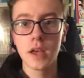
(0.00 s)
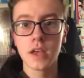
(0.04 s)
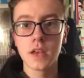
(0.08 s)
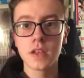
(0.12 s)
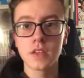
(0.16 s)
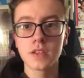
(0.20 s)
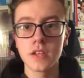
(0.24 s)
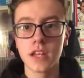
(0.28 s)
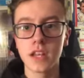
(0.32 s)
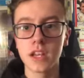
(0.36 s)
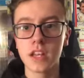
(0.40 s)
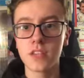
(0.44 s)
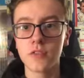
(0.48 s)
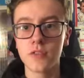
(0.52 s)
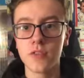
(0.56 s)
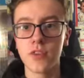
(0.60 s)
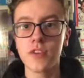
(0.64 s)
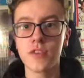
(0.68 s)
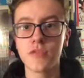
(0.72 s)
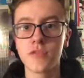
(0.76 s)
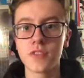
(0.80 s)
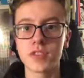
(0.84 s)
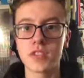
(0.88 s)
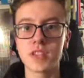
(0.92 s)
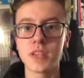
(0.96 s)
Sadly, though,
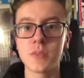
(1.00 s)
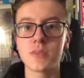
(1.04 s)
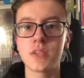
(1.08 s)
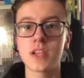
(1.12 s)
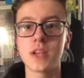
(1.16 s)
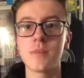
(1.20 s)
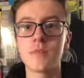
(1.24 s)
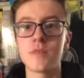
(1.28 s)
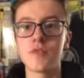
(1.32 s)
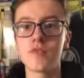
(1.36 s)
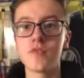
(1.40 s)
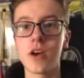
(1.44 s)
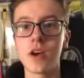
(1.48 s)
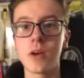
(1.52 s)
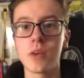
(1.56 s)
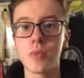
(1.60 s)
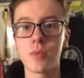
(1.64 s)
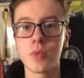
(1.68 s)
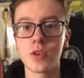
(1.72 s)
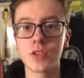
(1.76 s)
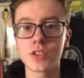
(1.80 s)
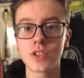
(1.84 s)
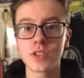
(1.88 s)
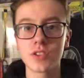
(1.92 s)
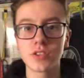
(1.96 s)
the September round
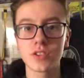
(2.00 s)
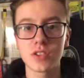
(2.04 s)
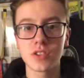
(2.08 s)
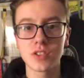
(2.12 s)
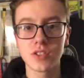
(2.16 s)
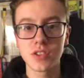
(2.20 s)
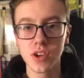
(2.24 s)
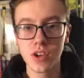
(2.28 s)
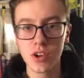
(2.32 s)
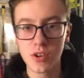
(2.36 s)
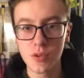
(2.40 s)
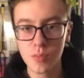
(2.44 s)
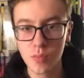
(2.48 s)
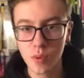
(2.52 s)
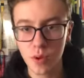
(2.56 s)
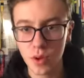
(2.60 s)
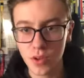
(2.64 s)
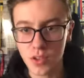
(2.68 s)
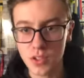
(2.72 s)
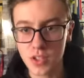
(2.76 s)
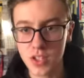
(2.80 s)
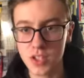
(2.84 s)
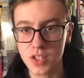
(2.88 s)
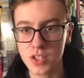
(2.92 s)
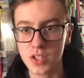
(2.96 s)
wasn't so
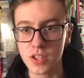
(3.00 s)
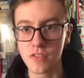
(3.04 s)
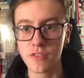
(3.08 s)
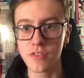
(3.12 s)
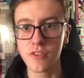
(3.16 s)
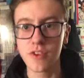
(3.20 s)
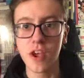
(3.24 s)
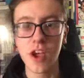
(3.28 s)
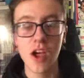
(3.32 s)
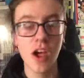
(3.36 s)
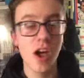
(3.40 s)
positive.